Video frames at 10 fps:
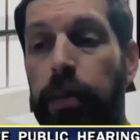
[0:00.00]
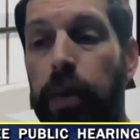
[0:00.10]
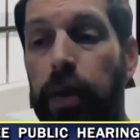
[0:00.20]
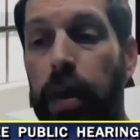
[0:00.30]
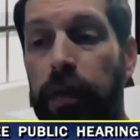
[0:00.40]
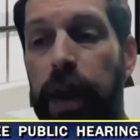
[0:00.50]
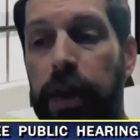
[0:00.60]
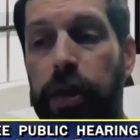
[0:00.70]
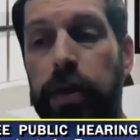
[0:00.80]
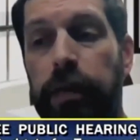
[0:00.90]
with
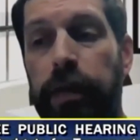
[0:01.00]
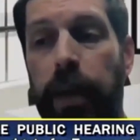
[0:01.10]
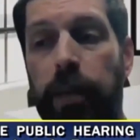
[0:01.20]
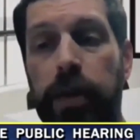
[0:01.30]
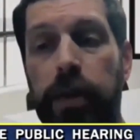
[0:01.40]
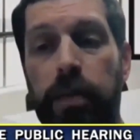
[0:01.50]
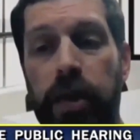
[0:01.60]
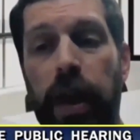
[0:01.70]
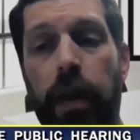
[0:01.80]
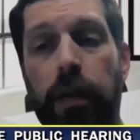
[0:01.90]
professionals and families
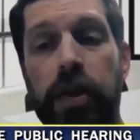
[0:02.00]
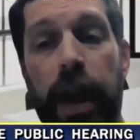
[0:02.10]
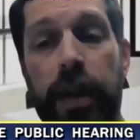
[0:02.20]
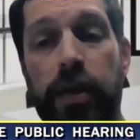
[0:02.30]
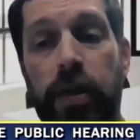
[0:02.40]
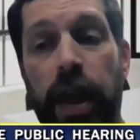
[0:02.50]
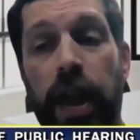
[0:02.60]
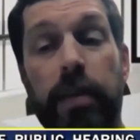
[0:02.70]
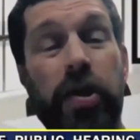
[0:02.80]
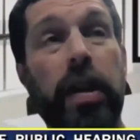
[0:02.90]
themselves, CASA's aim
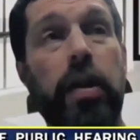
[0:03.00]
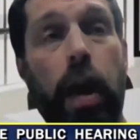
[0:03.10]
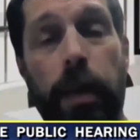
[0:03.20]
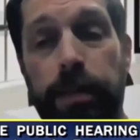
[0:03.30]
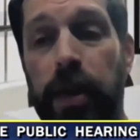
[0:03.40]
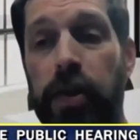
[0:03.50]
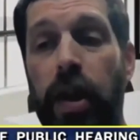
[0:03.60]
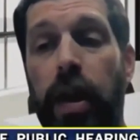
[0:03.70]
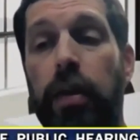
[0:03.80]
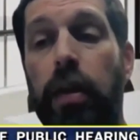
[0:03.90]
is to interrupt this
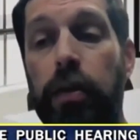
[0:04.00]
cycle,